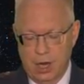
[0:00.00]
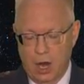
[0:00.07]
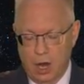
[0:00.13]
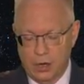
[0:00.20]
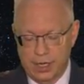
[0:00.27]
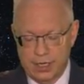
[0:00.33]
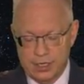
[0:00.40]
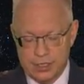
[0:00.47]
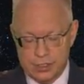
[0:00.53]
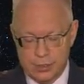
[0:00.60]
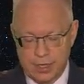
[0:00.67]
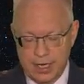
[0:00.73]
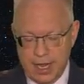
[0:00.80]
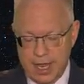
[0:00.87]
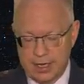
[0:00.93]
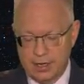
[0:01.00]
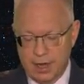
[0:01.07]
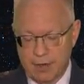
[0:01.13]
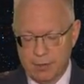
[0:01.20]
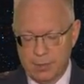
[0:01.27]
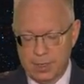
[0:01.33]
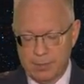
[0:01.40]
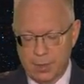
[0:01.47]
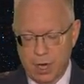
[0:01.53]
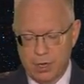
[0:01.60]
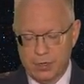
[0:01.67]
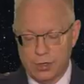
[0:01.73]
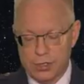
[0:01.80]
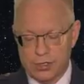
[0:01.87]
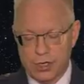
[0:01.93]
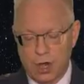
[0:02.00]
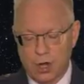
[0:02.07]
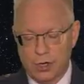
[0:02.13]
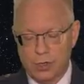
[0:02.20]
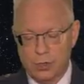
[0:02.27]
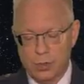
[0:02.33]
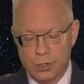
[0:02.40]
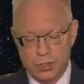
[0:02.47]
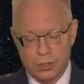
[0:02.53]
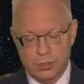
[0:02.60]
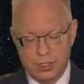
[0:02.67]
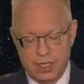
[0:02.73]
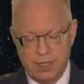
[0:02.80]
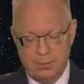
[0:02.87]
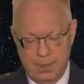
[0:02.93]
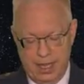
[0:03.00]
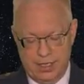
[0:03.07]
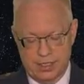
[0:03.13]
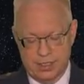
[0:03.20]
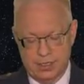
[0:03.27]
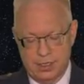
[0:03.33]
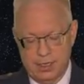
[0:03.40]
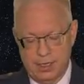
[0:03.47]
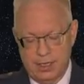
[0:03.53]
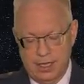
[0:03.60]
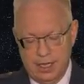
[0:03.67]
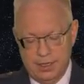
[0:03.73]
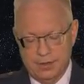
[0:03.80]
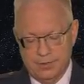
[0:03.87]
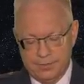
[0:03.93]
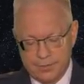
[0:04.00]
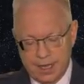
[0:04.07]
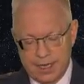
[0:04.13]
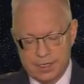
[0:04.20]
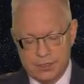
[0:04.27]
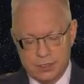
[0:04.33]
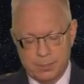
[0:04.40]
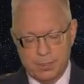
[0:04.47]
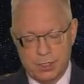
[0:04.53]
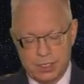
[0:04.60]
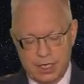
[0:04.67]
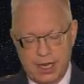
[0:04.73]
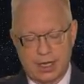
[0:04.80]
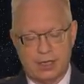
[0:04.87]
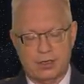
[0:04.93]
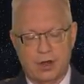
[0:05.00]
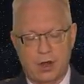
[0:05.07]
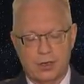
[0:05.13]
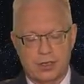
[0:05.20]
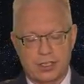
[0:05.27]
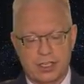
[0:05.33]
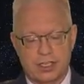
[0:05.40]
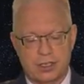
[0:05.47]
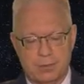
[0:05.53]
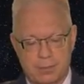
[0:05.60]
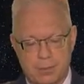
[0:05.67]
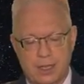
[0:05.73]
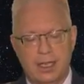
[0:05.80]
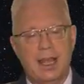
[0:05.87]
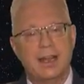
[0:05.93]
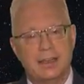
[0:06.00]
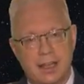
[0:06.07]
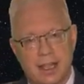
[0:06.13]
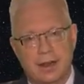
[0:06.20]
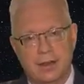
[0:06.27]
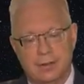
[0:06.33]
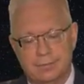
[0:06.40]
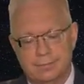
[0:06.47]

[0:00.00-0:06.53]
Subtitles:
Our industry and government partners are crucial teammates in the fight to protect our system and data.